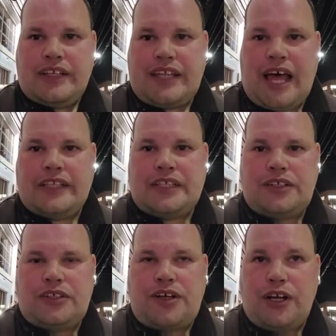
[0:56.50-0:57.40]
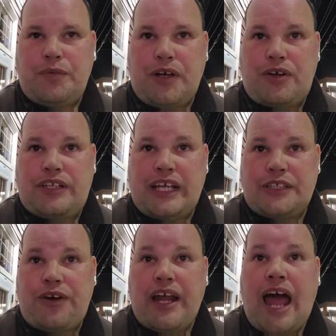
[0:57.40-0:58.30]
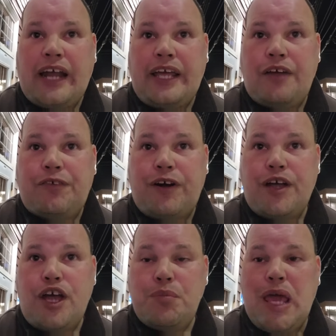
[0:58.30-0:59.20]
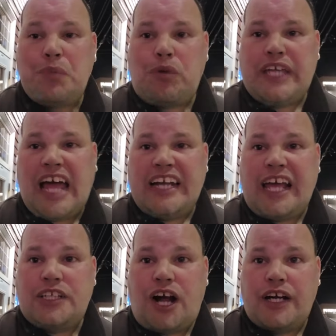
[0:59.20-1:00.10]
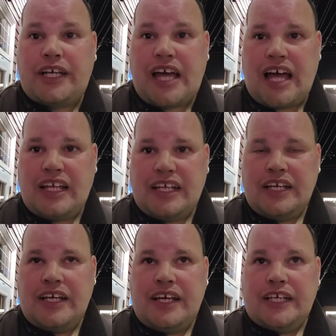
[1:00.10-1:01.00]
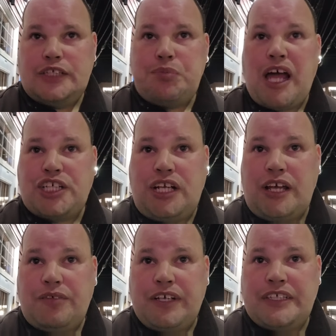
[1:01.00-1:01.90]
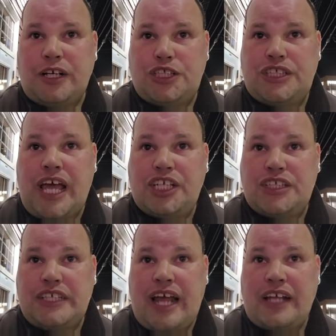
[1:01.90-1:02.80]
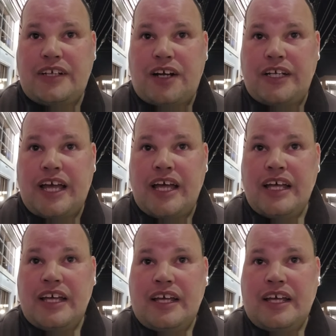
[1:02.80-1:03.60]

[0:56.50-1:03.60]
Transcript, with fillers: That's a good to be That's a great idea for people down in Antarctica especially in research stations in Antarctica.